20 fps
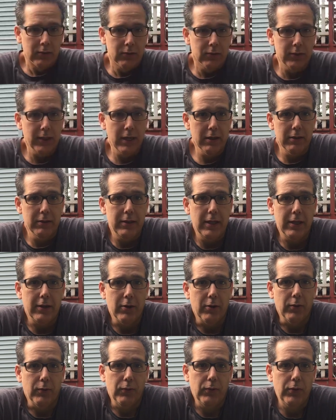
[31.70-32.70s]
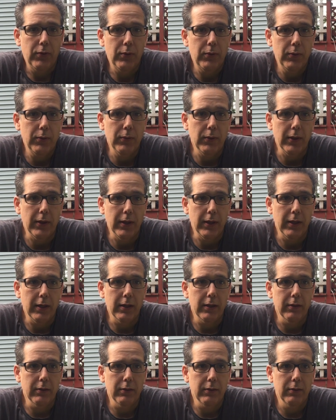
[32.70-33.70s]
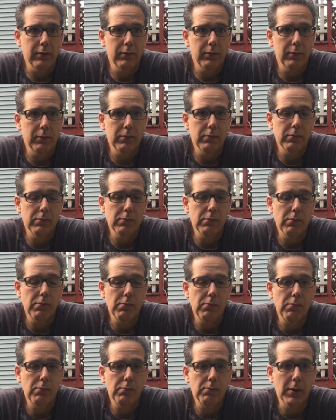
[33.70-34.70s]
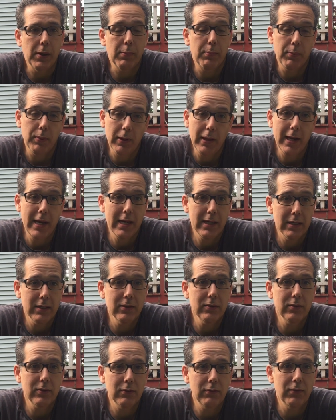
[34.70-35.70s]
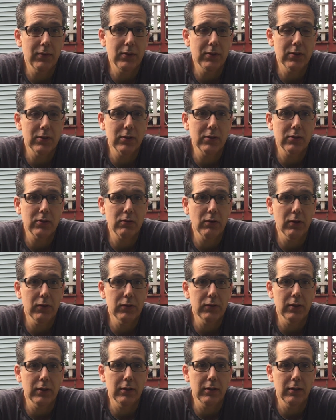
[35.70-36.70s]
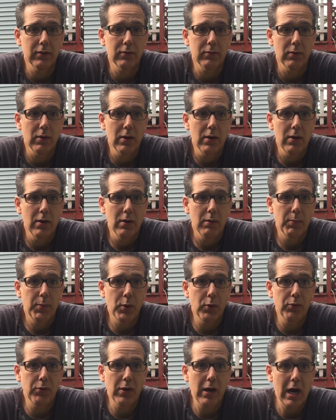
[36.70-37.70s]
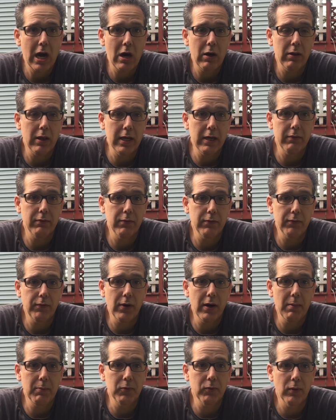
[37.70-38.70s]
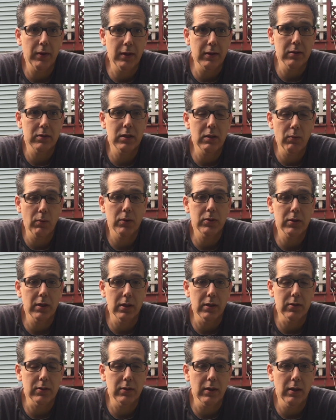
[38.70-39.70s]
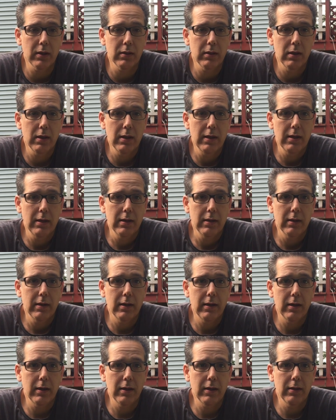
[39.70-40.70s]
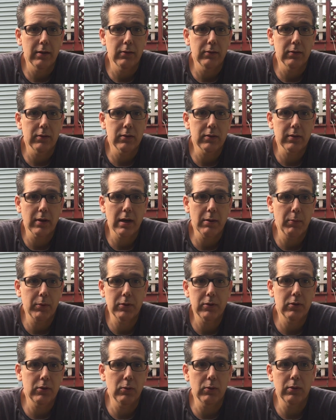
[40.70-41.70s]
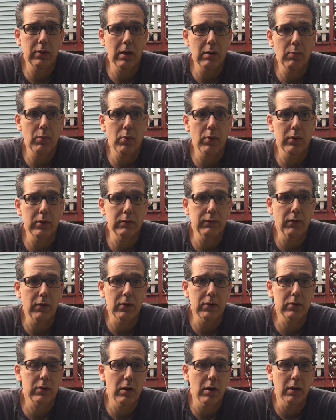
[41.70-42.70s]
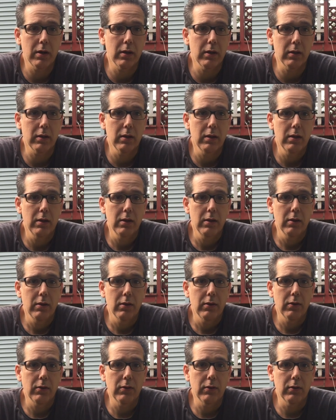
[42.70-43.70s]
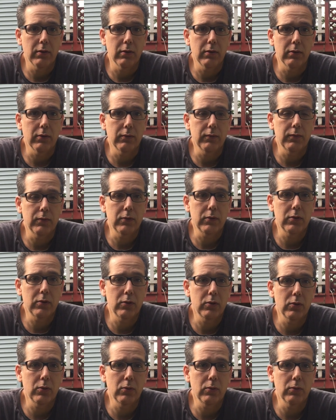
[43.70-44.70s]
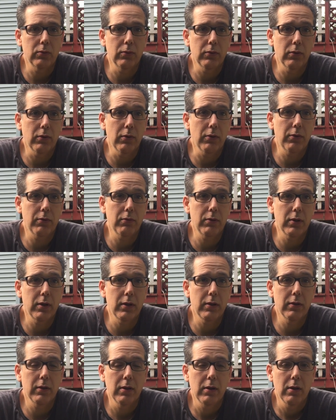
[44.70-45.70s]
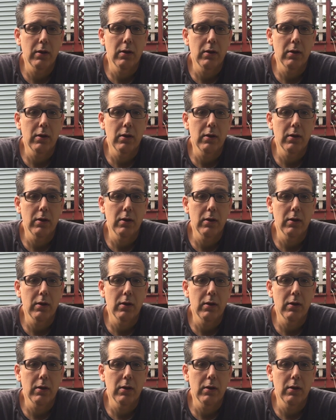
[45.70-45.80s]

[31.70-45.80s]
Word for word: See how the day goes. And my plan is to finish this truss and then build the outline of the frame so I can see where it's gonna set and decide what to do at that point as far as cutting the two, the three